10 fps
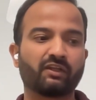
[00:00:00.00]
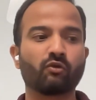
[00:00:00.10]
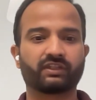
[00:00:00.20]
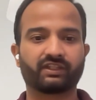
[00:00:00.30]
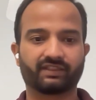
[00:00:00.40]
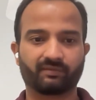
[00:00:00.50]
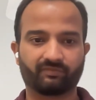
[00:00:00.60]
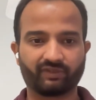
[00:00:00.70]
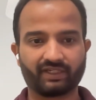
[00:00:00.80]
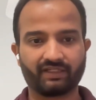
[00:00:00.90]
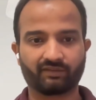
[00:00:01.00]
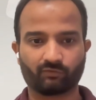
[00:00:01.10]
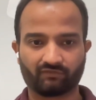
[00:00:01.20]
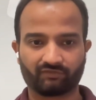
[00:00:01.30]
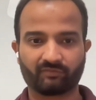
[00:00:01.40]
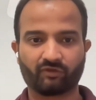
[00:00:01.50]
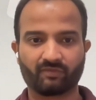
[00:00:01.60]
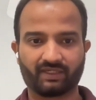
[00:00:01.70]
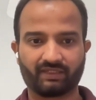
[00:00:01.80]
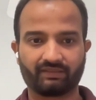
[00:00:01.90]
Node.js upgrade is one of the
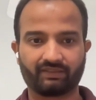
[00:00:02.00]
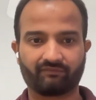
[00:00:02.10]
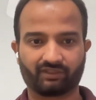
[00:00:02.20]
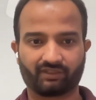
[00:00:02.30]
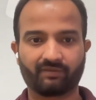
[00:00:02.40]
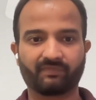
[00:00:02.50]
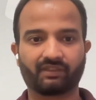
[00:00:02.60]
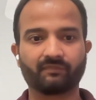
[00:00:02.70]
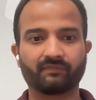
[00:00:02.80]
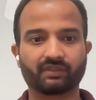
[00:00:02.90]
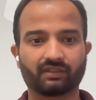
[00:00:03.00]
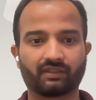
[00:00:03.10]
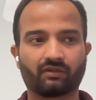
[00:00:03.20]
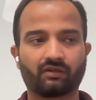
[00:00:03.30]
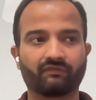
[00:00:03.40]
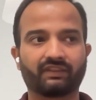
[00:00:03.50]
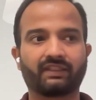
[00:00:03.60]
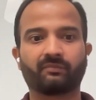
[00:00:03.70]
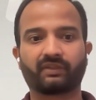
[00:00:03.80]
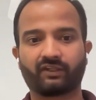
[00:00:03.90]
prominent thing which comes along with the
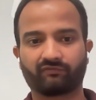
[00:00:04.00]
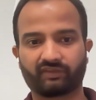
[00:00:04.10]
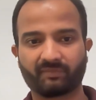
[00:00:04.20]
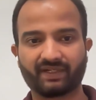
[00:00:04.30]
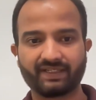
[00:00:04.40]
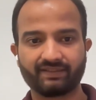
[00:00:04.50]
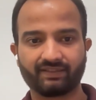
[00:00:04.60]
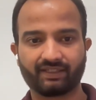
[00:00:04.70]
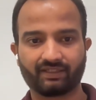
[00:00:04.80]
upgrade of dependency,